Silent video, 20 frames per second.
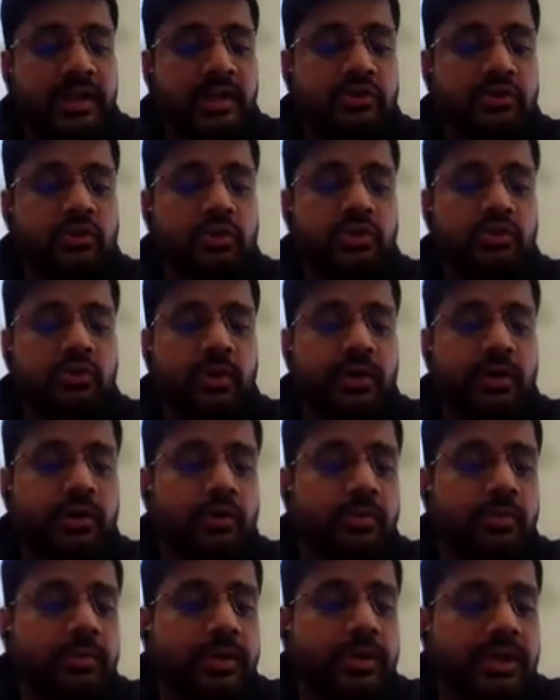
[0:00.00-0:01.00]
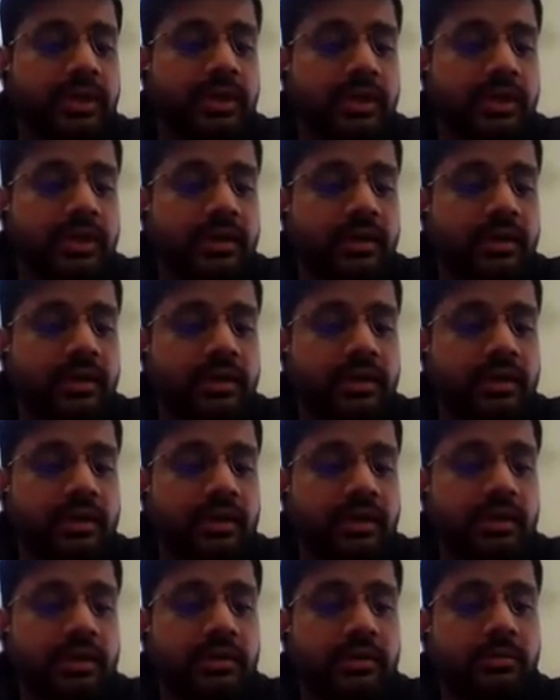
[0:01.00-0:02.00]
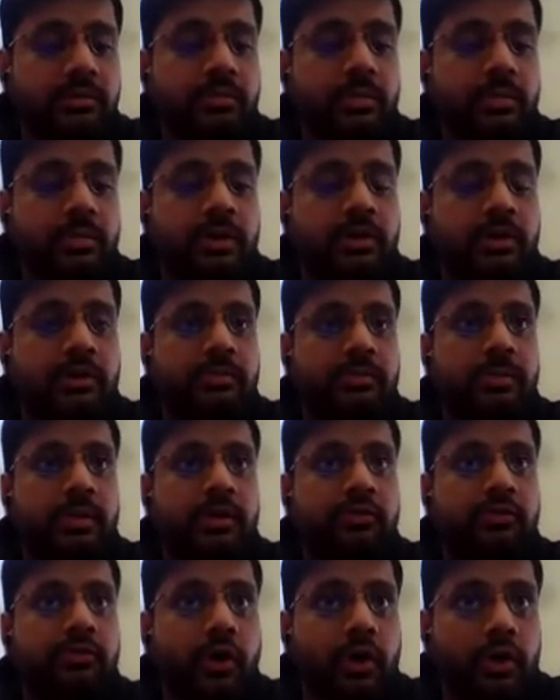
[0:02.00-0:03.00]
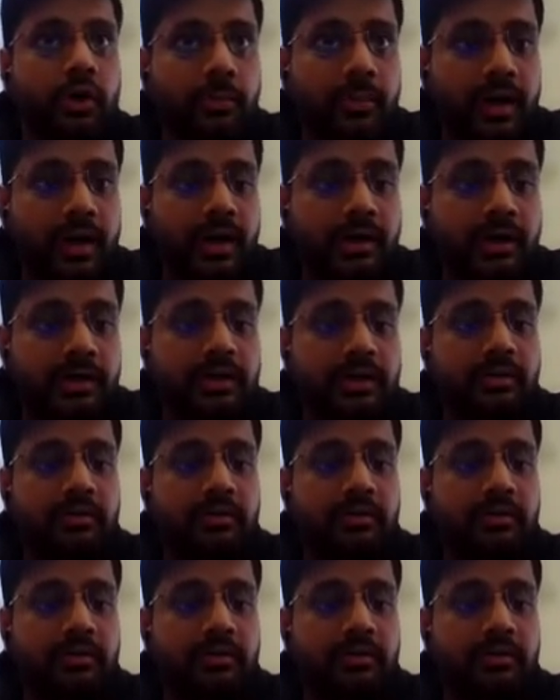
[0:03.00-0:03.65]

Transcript: So it's going to be in a format.